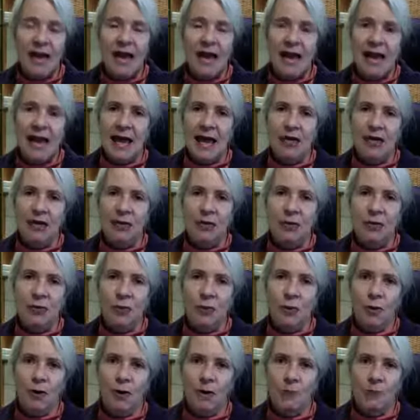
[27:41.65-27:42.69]
And you don't
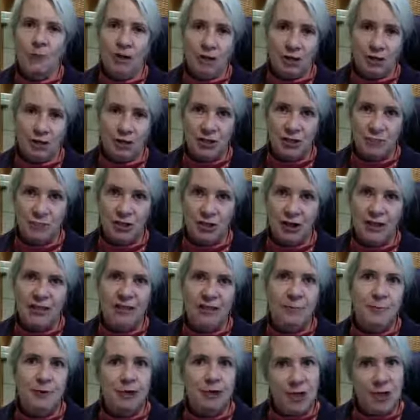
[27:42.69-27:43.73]
want the branches to break,
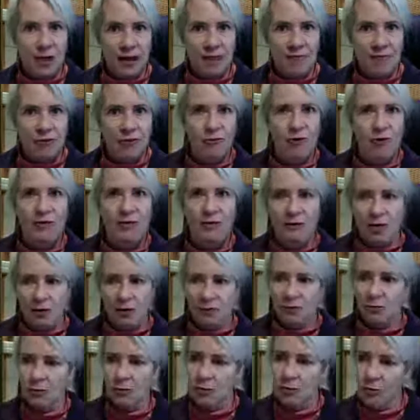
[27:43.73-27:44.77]
especially evergreens that
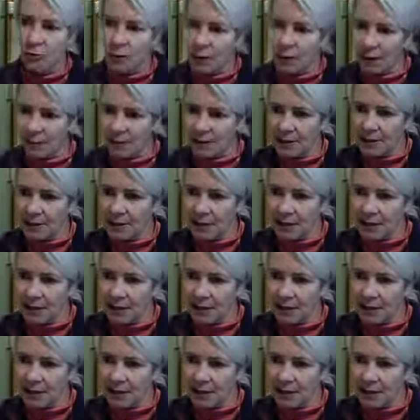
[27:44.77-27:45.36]
are holding quite a bit.